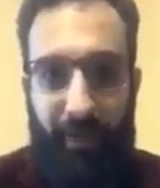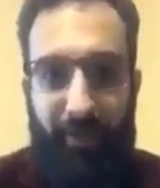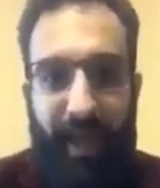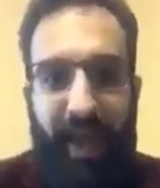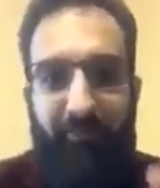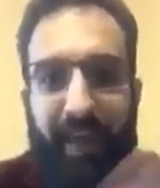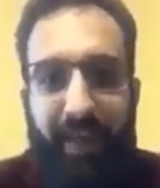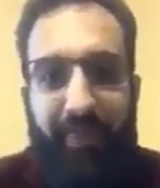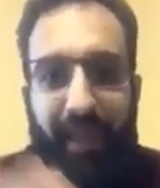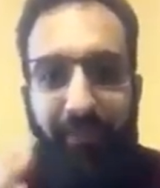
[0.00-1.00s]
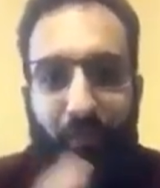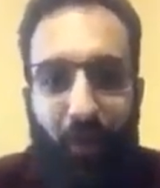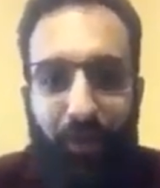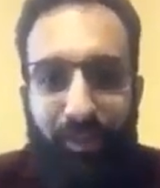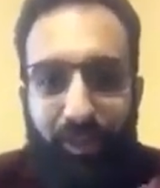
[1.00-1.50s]
They have nothing
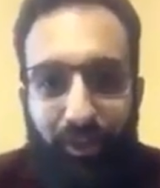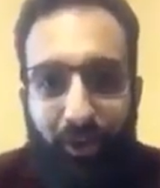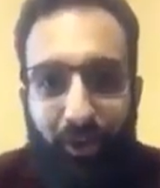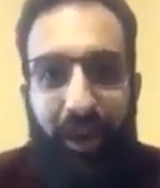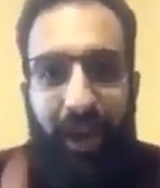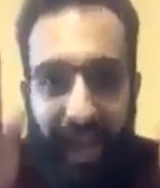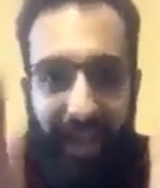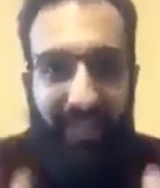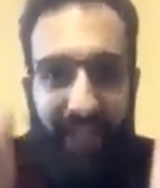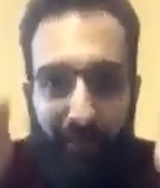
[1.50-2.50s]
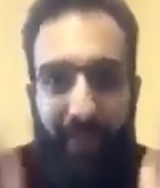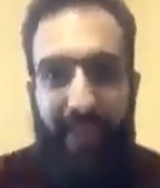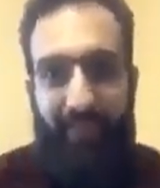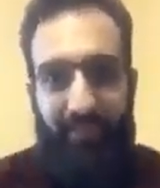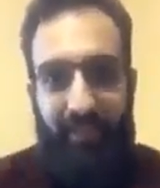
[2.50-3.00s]
more to do except
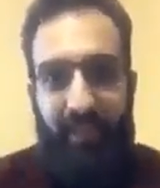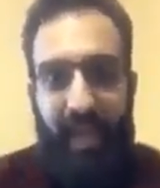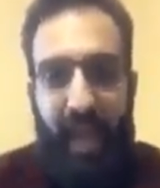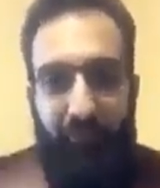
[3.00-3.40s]
this.